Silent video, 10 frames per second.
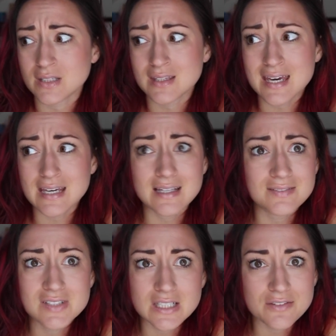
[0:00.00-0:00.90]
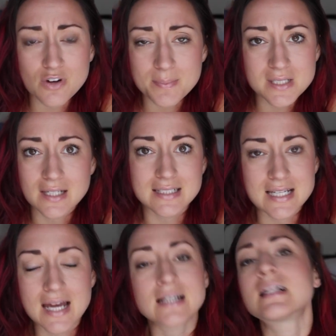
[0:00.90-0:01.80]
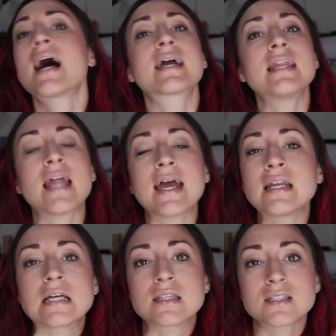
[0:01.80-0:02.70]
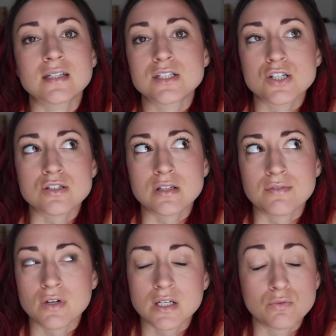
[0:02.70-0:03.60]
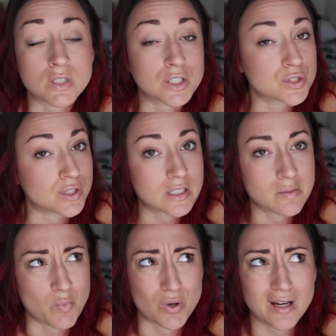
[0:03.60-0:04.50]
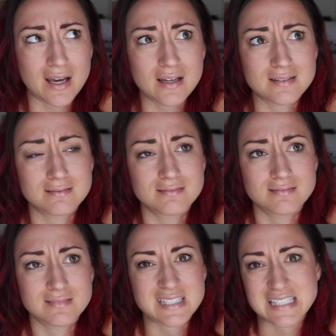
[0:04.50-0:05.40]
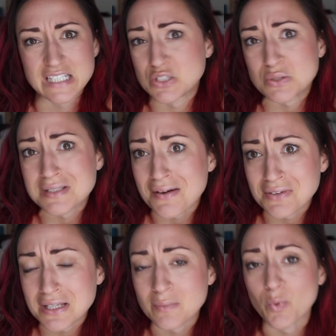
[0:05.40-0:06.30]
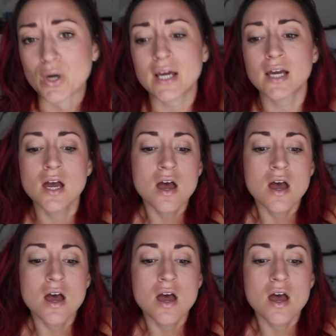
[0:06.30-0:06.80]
They even deliver up to like 10 o'clock at night, and I think they start delivering really early in the morning, 6 or 7 in the morning.